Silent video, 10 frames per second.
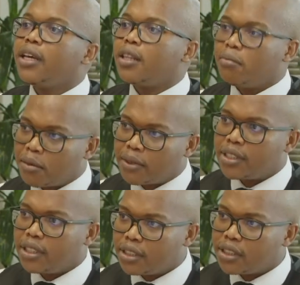the
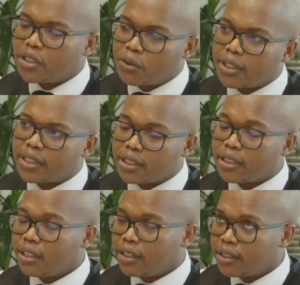property is
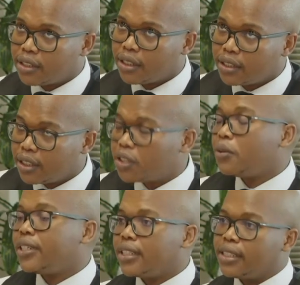
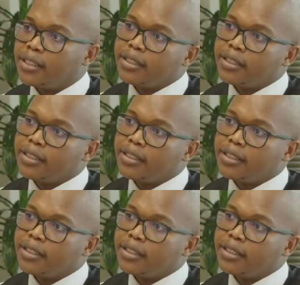situated.